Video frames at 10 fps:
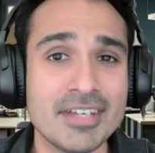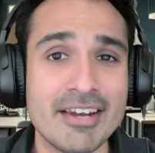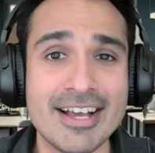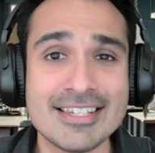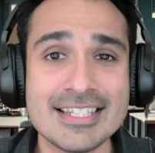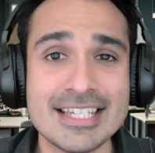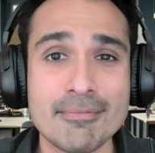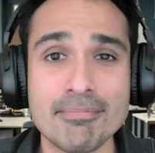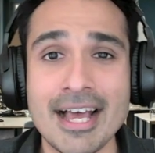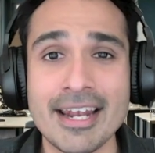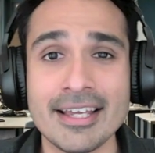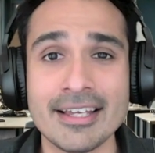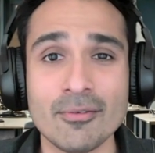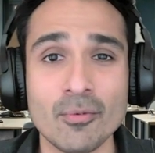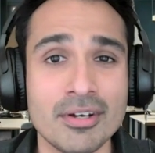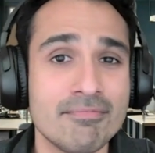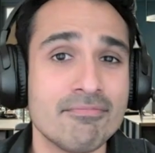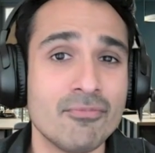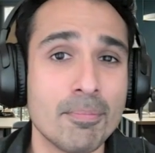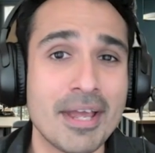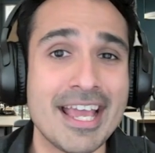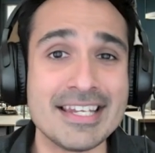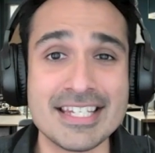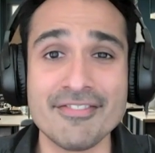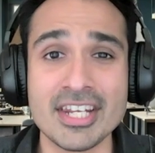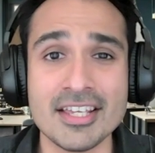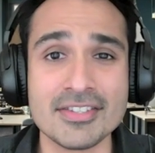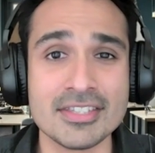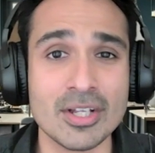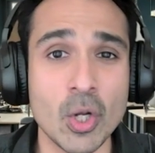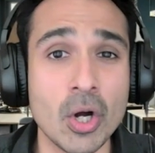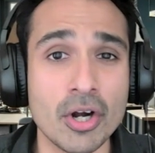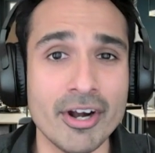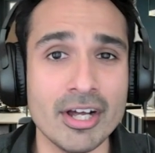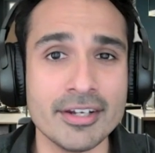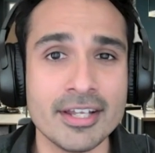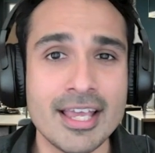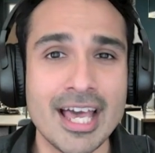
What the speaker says: investing in planning would pay dividends in the long run.